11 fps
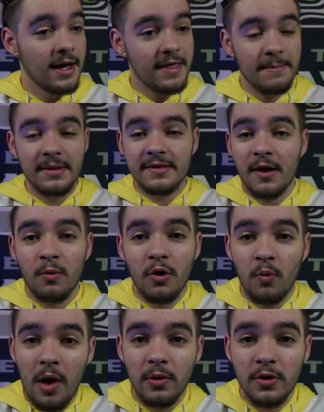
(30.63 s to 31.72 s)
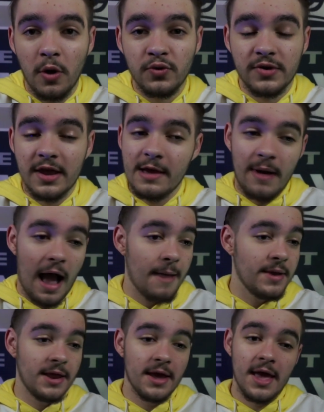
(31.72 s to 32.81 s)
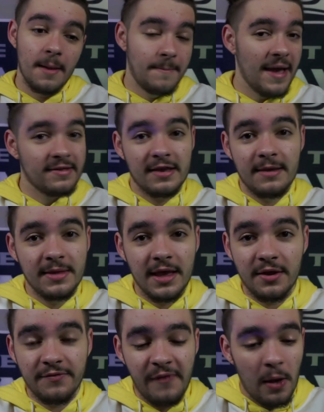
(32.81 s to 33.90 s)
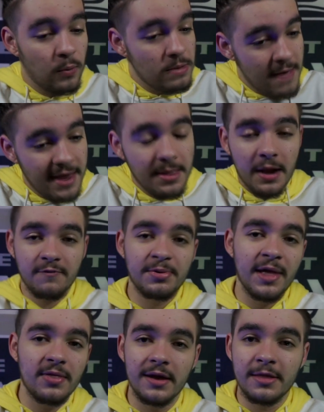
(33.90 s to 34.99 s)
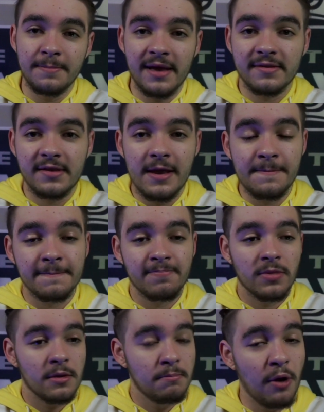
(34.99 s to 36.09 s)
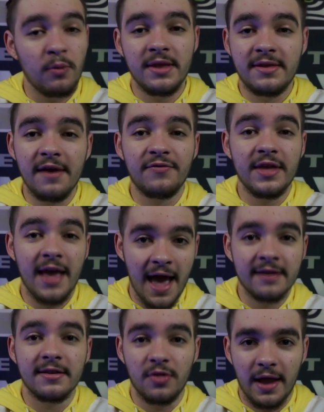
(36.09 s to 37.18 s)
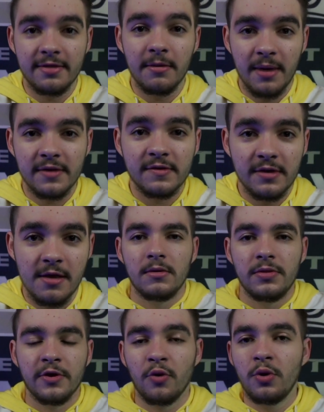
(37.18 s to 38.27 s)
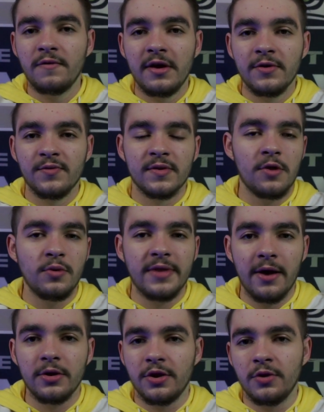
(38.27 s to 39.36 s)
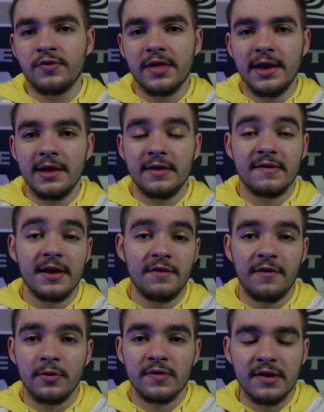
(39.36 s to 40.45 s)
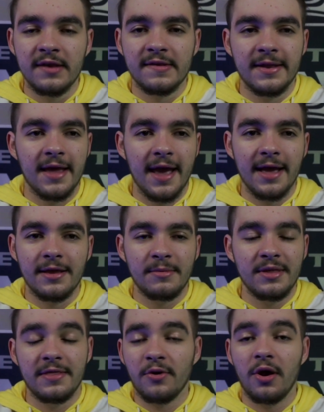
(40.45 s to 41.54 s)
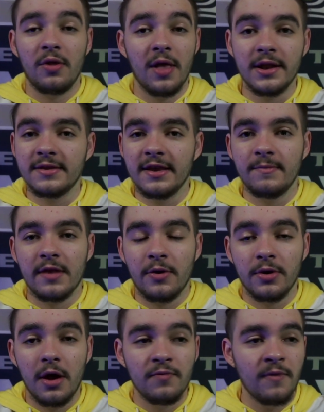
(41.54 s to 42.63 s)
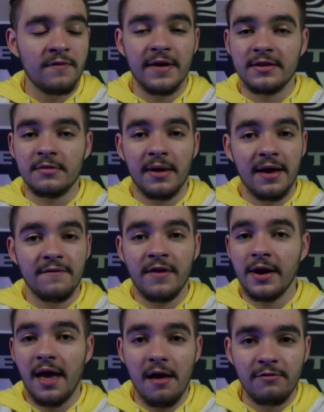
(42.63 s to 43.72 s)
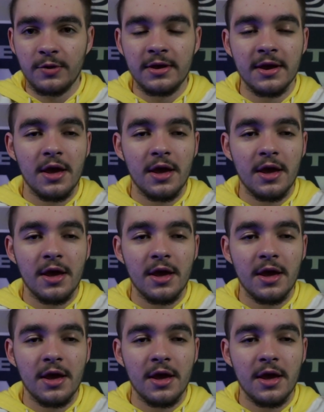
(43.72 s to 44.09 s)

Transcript: That means that we're a well-coached team. I mean, best team in the NFL. We may not have played like the best team, but we definitely acted like the best team. The coronavirus was no doubt a huge thing in this NFL season, and I mean, there are a lot of teams that were affected by it very heavily.